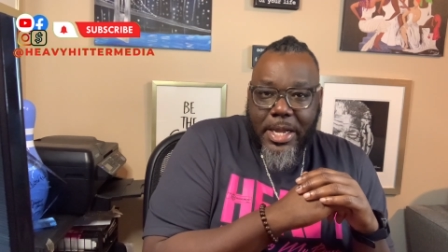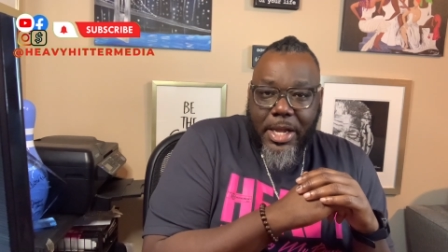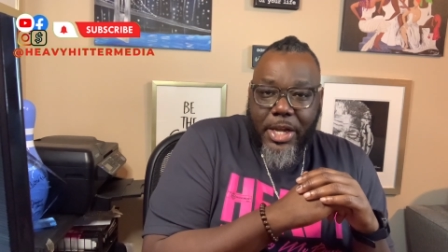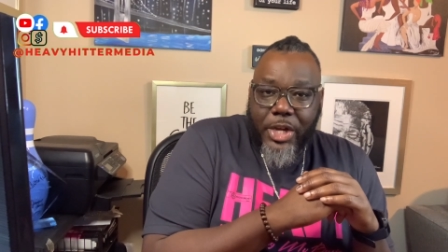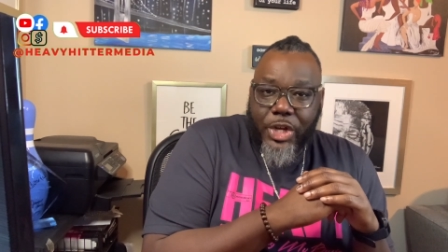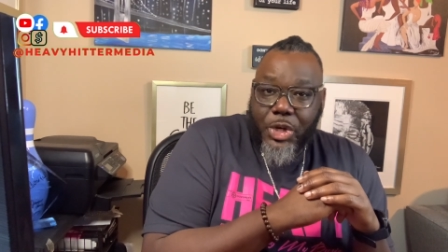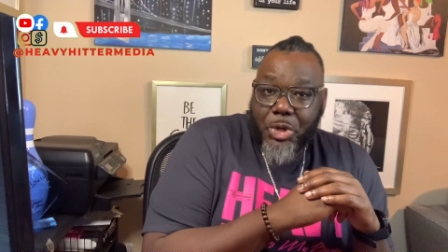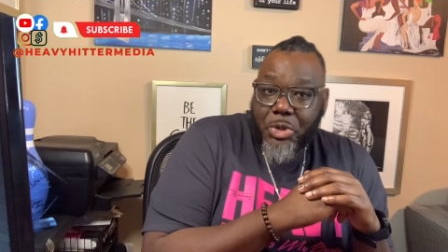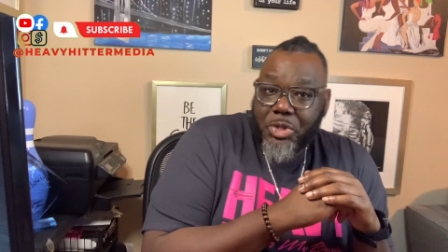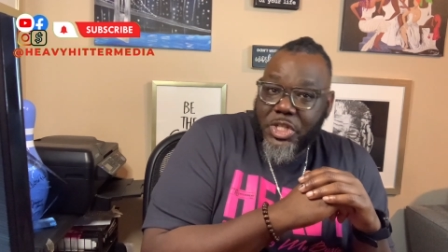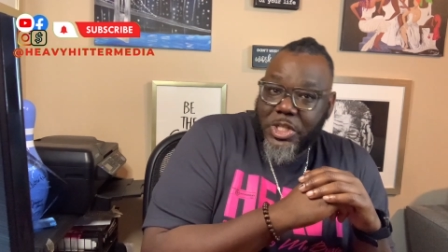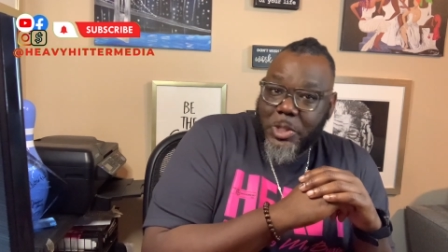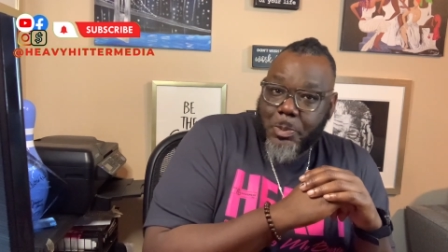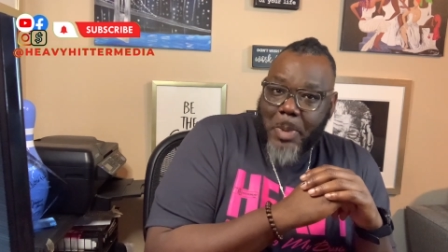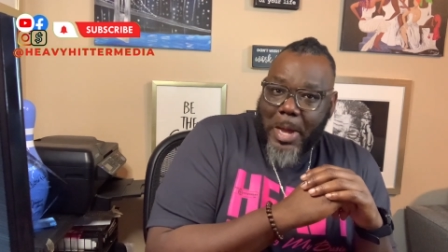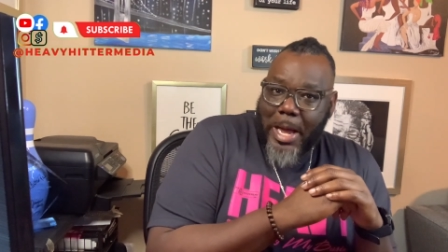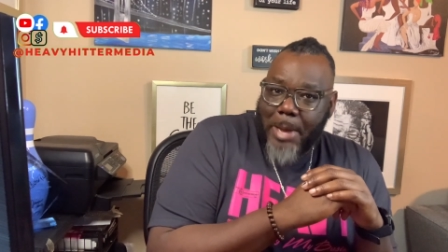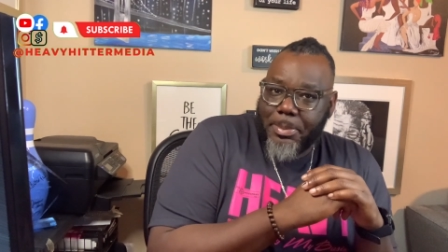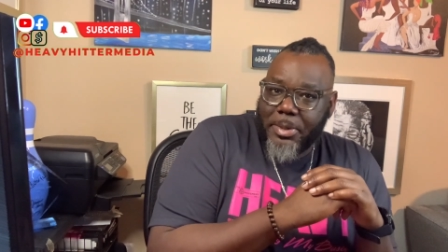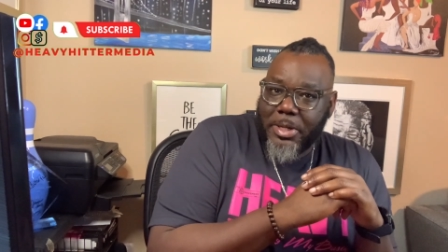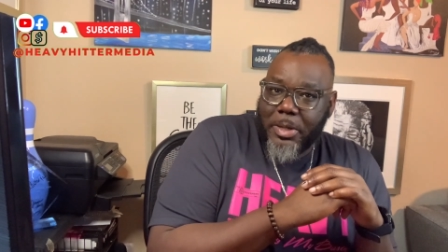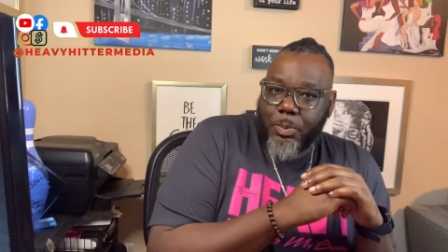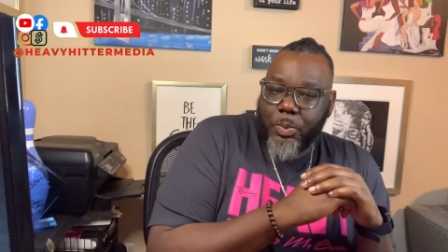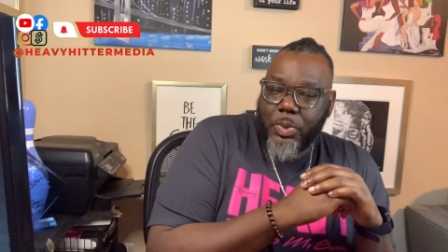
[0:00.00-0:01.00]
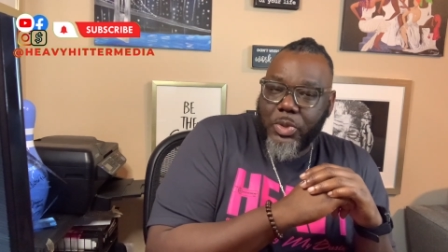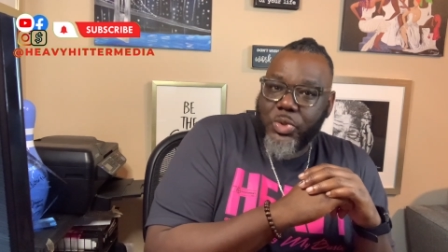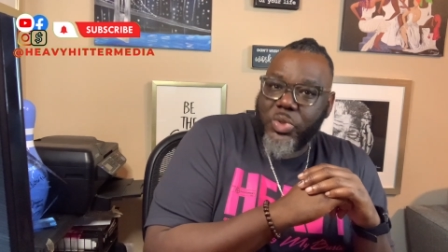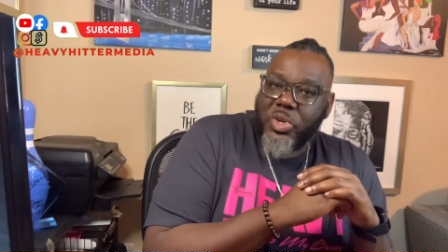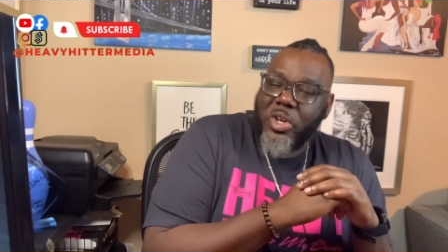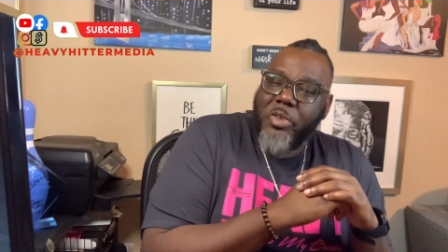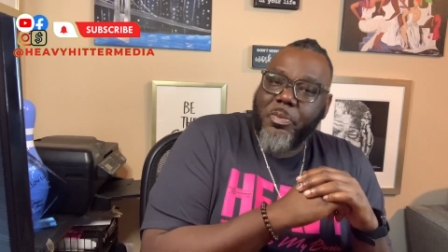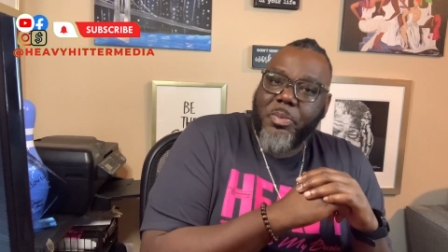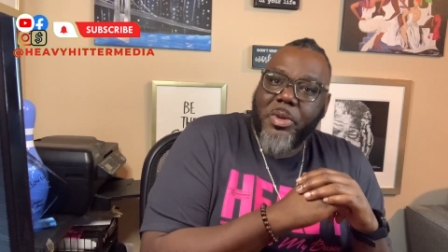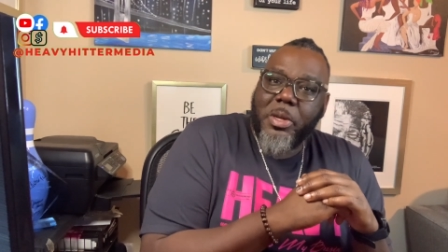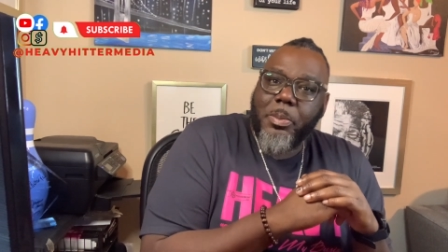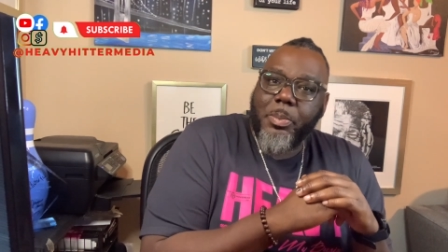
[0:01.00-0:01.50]
You just popped up with
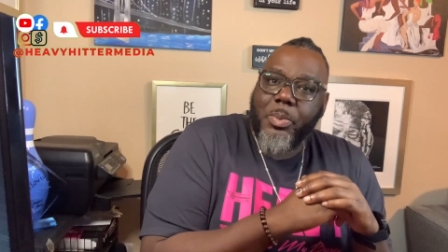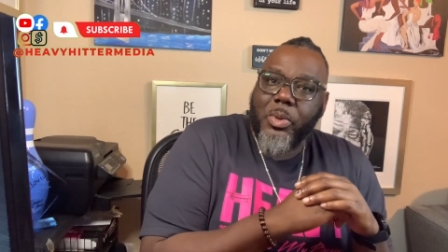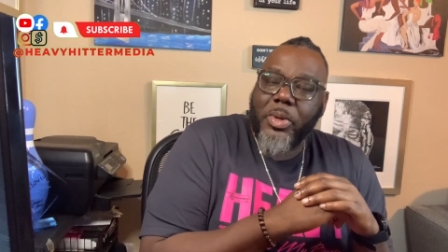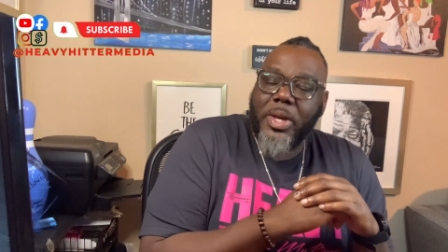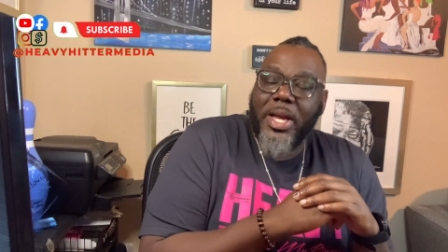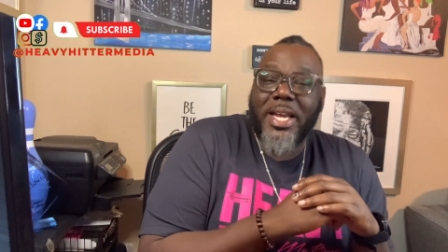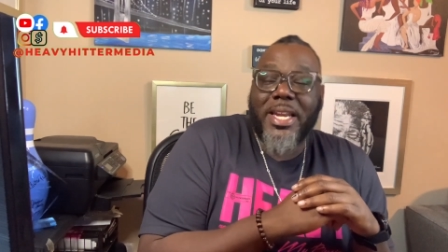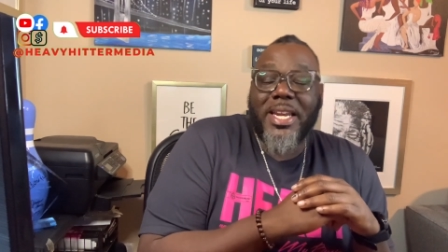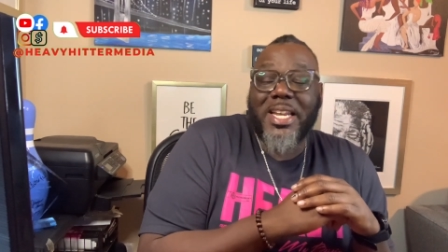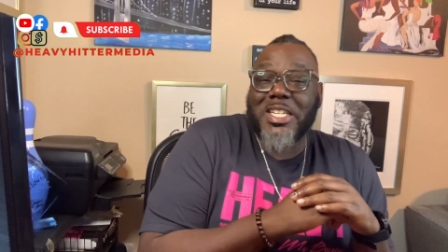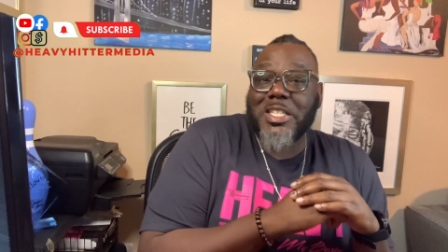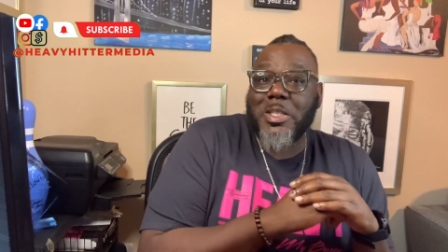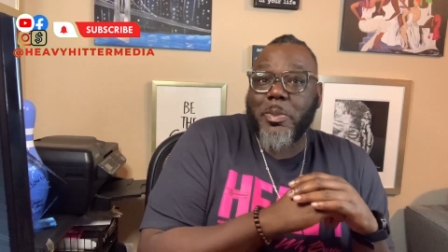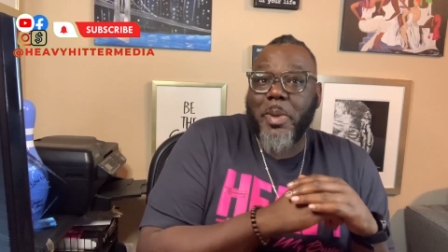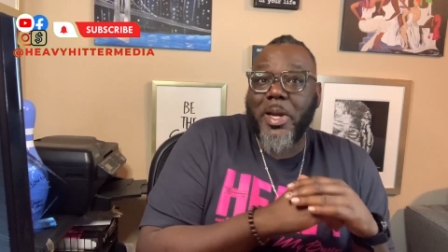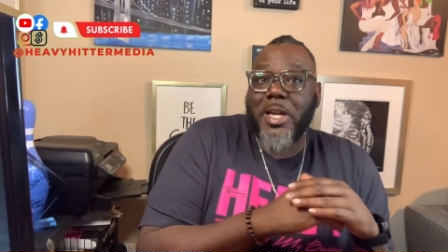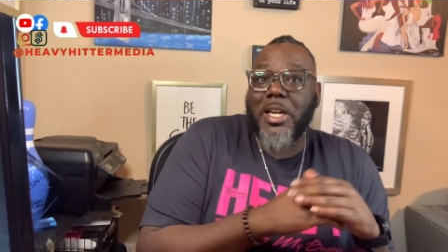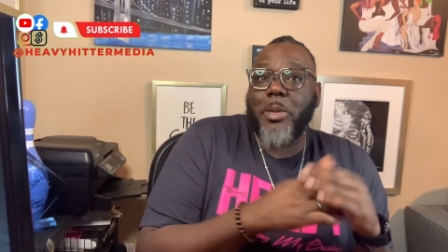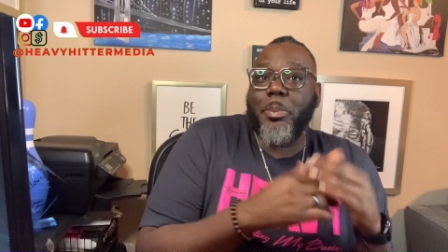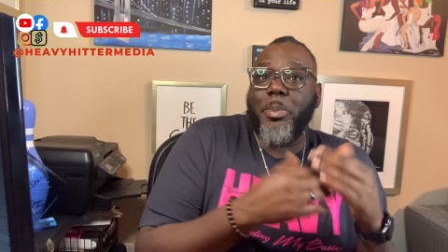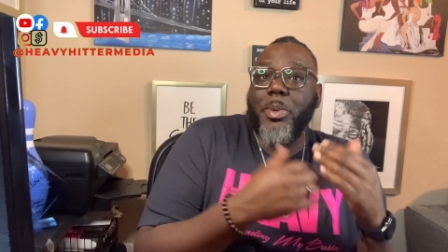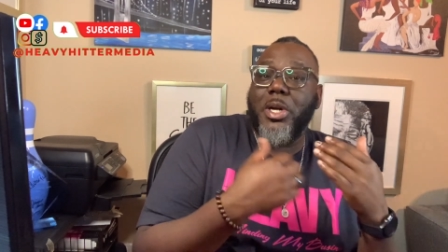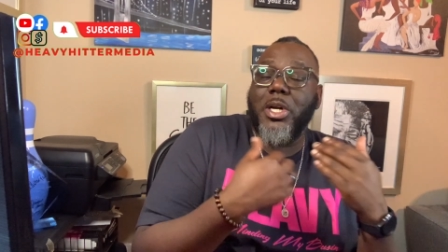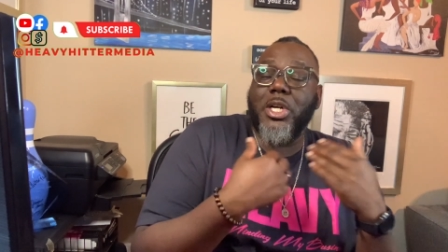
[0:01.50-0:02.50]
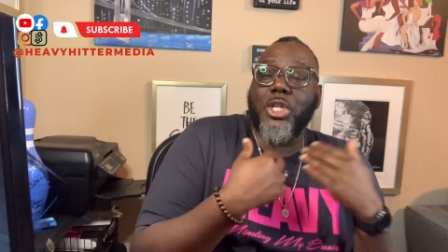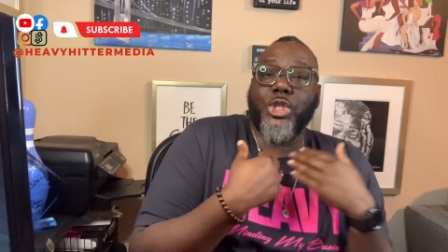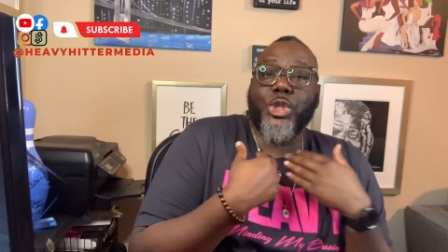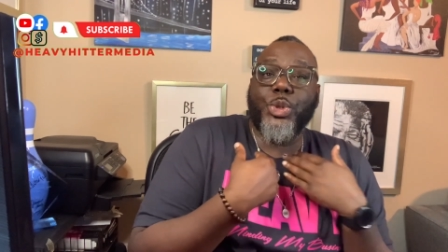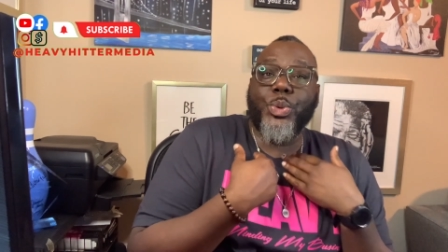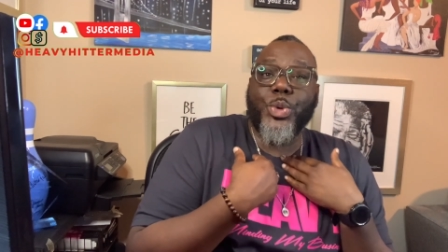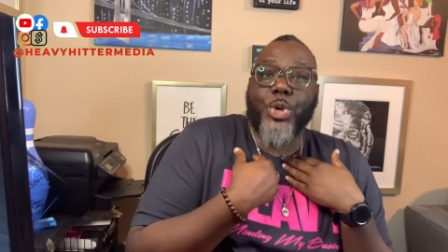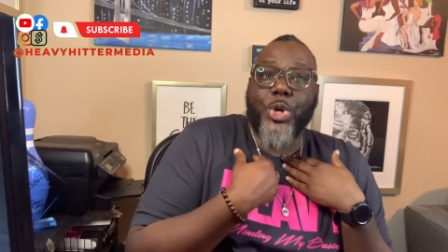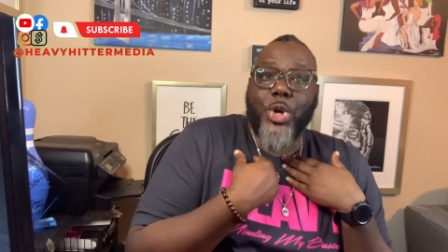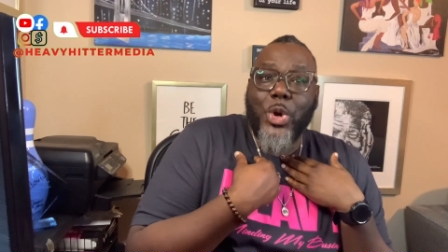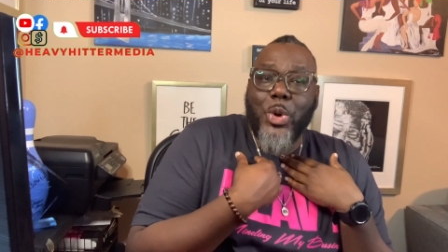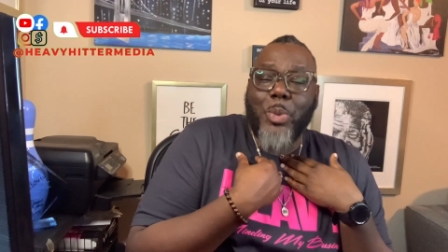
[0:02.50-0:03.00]
12 people and expected because you
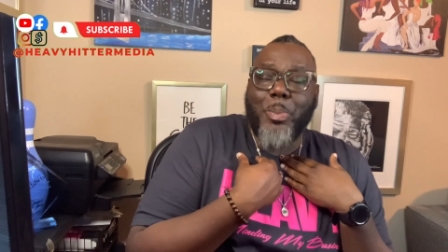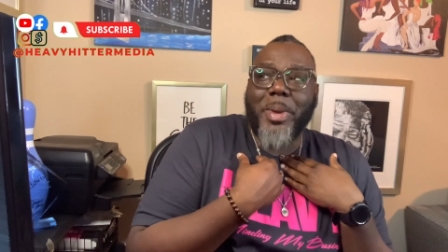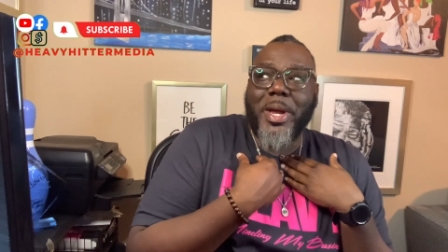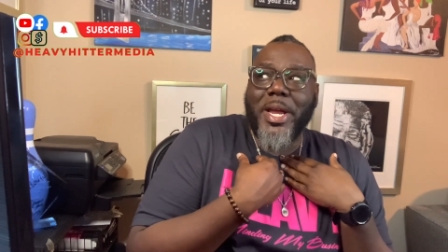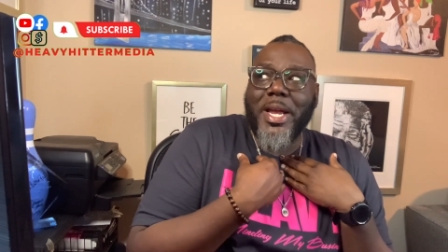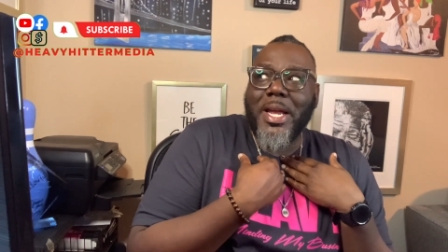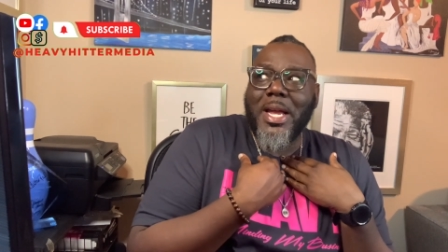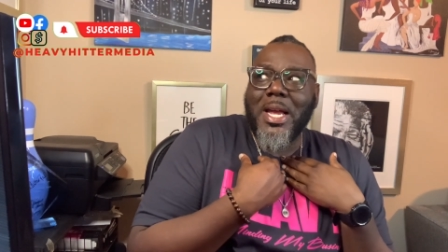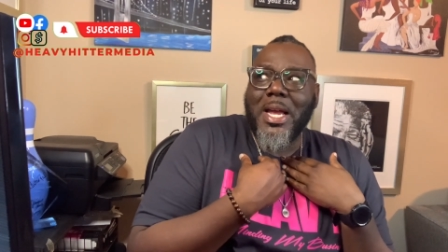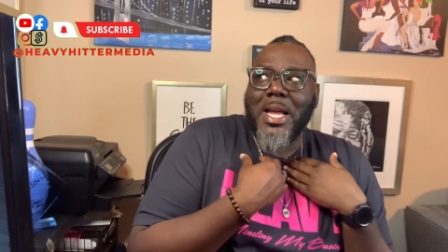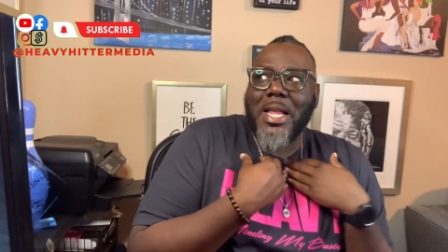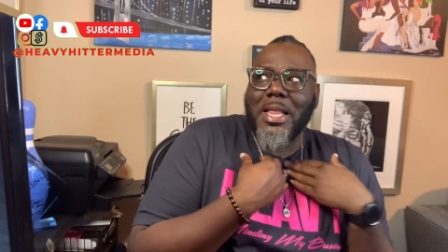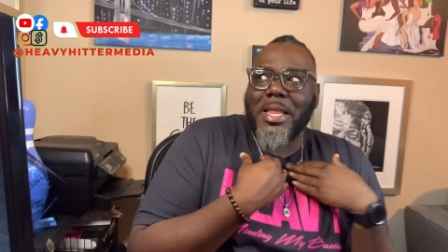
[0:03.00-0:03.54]
knew me